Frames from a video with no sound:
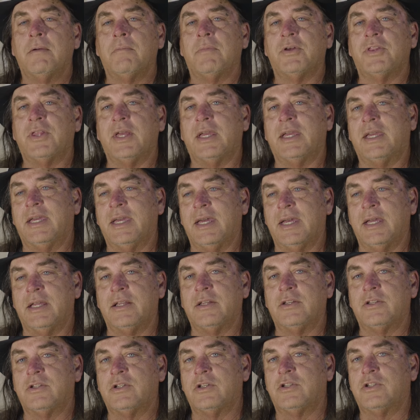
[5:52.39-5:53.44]
But they
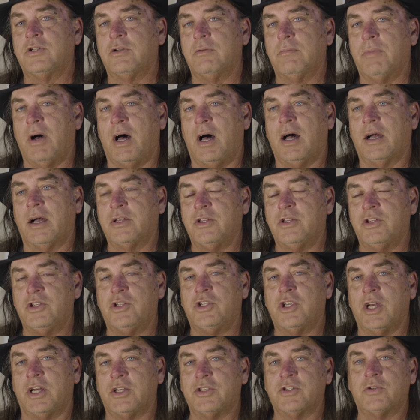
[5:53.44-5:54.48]
get to Tubac
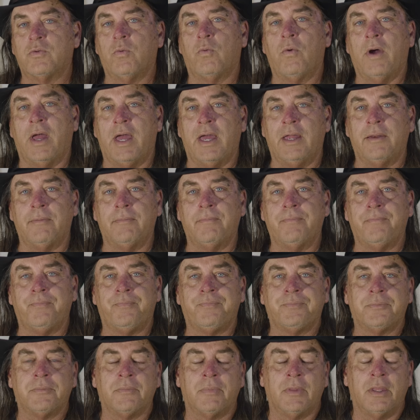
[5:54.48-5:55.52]
just when
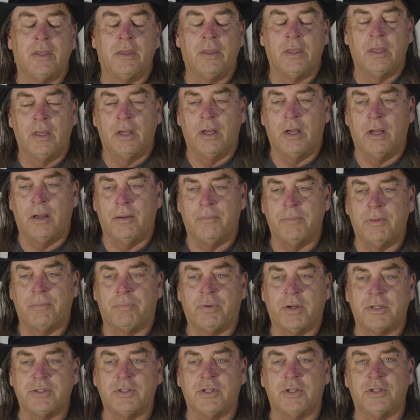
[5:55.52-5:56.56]
the
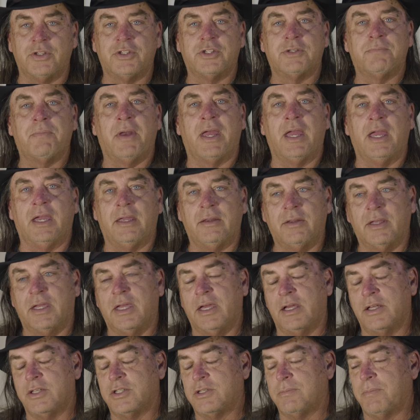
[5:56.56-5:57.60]
president of Spain, the
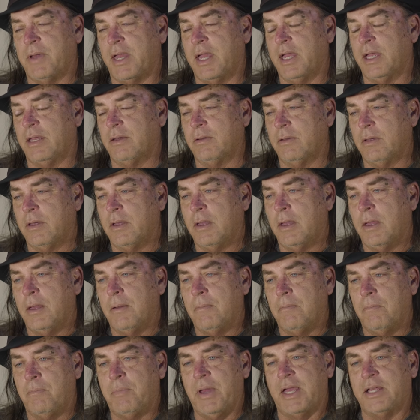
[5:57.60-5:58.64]
king of Spain,
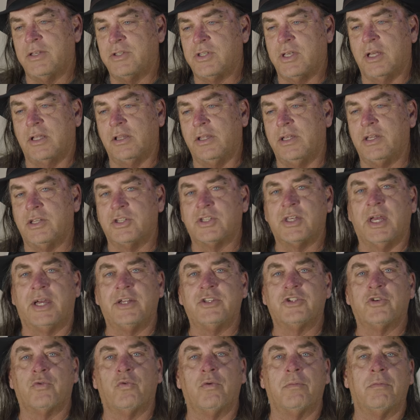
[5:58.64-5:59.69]
basically
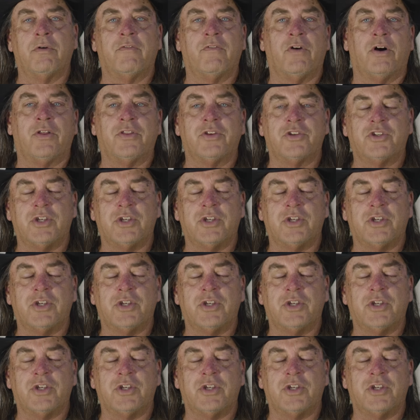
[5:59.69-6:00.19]
decides to remove all the